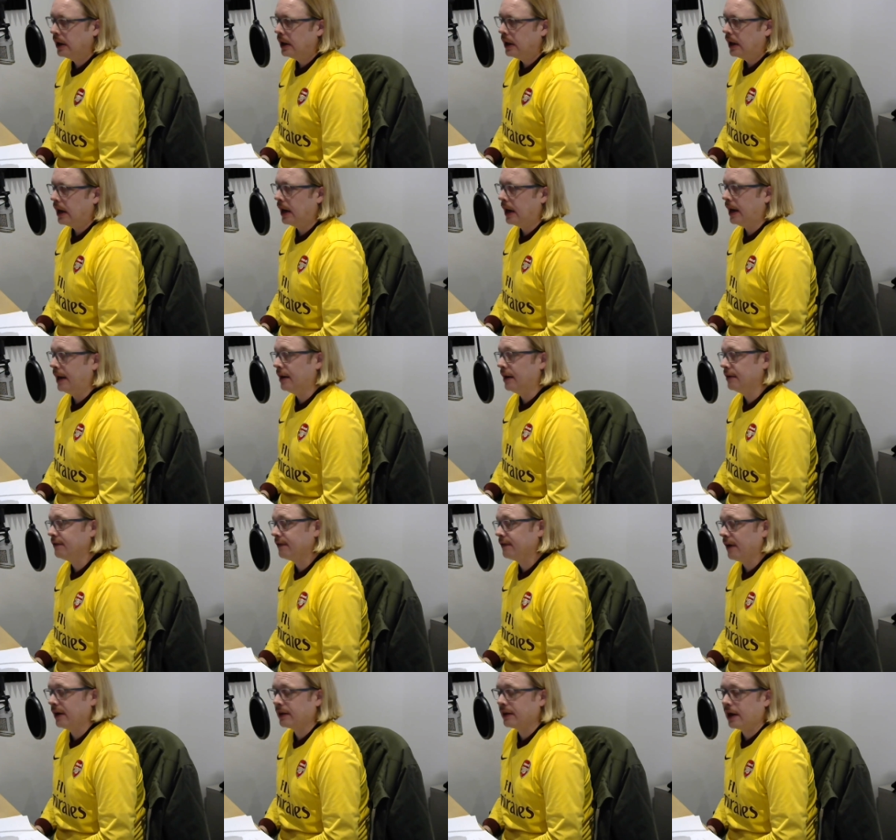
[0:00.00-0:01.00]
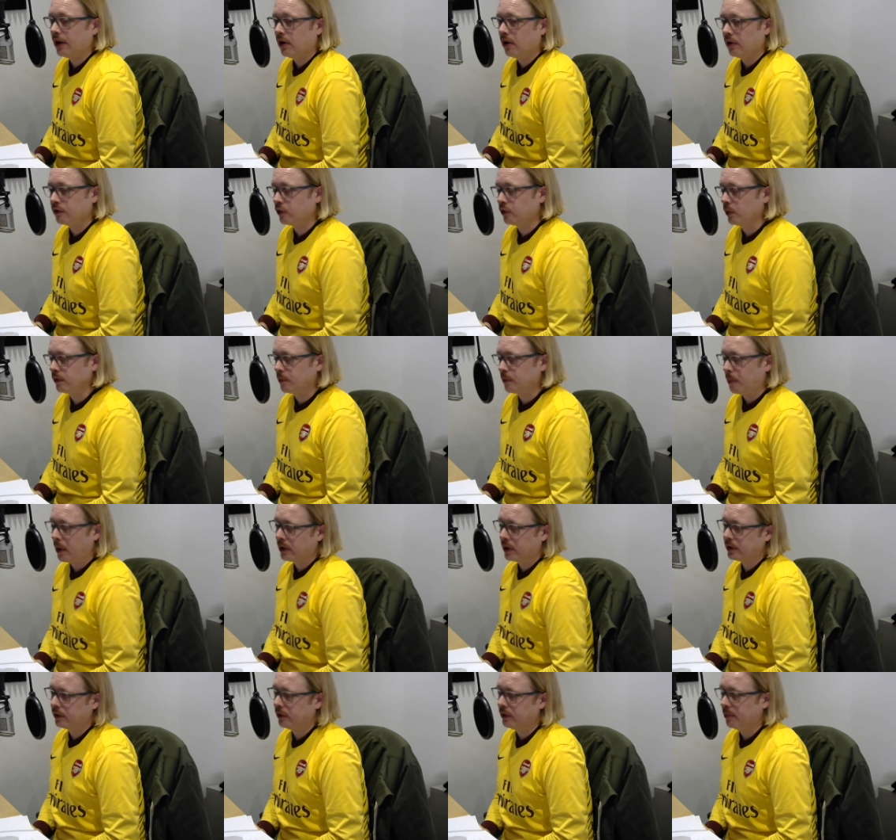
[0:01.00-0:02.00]
Uh, and in saying that, also his
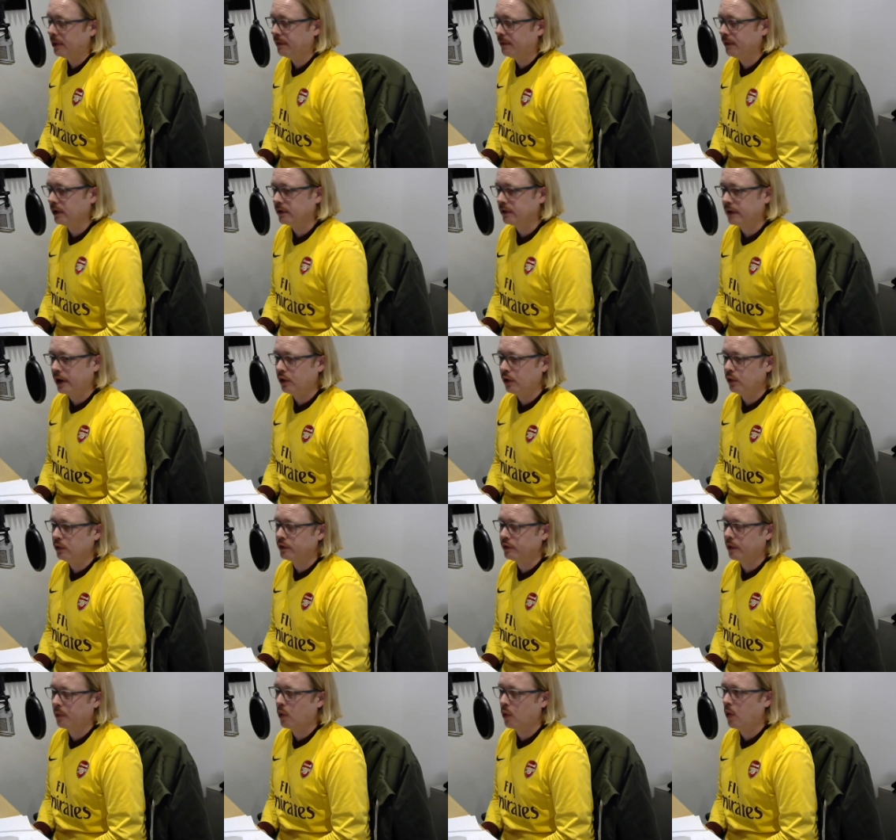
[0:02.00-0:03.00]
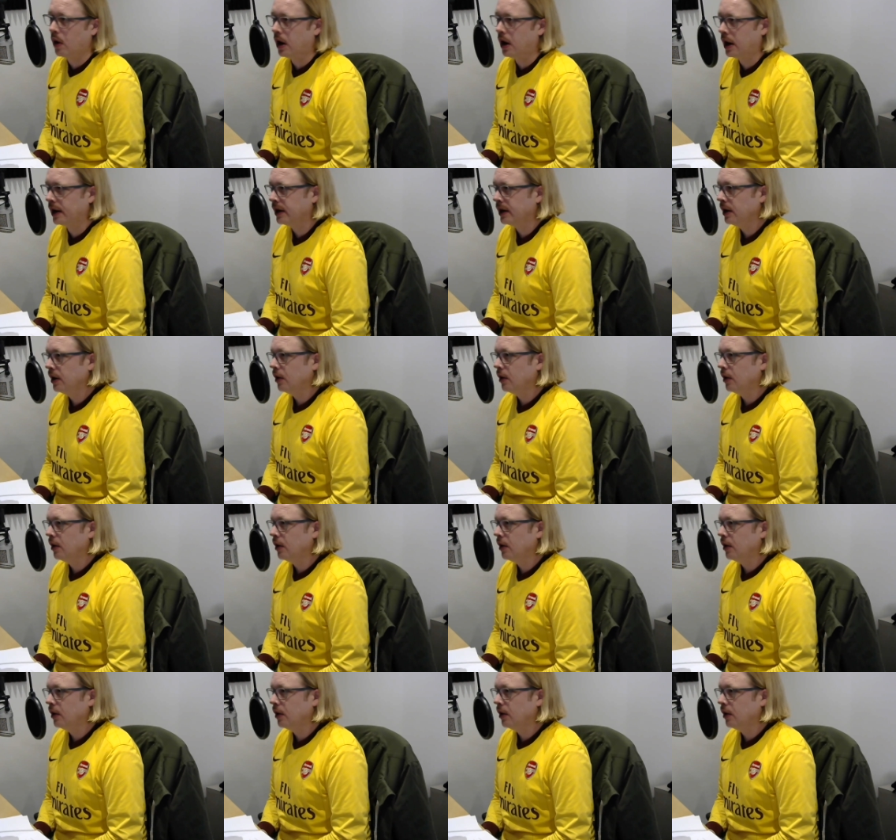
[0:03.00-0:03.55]
partner in the midfield today, Houssem Aouar,